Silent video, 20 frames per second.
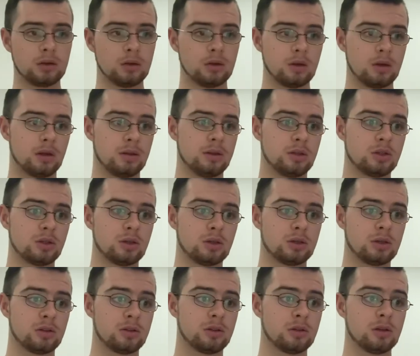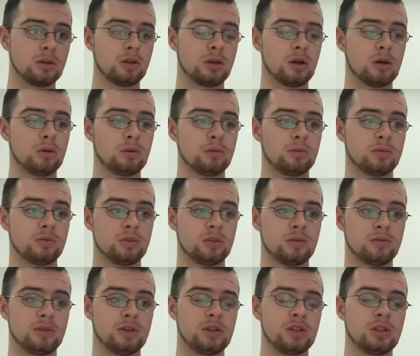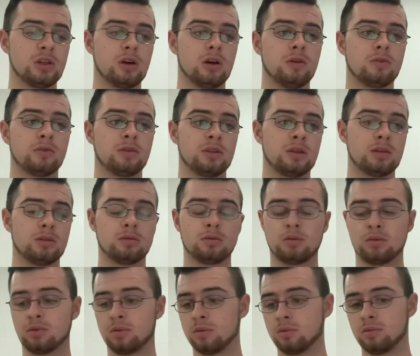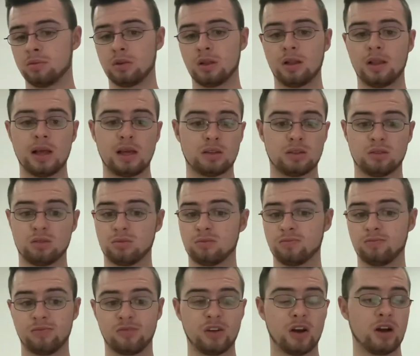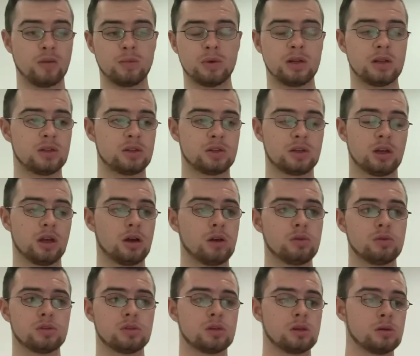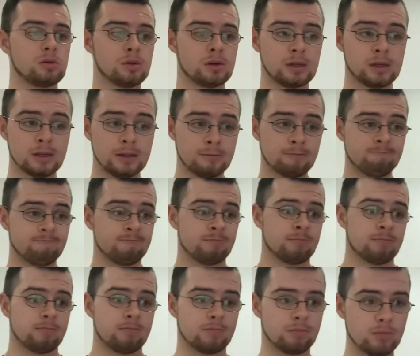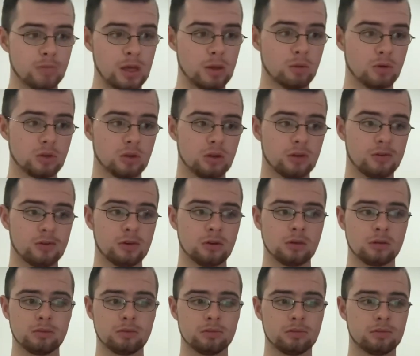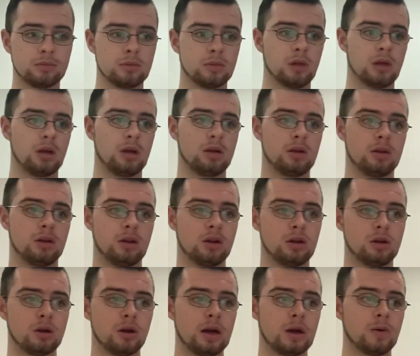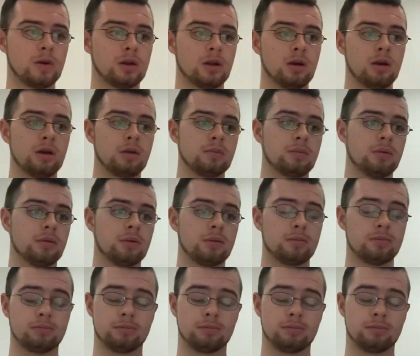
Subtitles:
and they scored a third goal to finish it off within the last 5 minutes to go. So it was awful, and not our night. But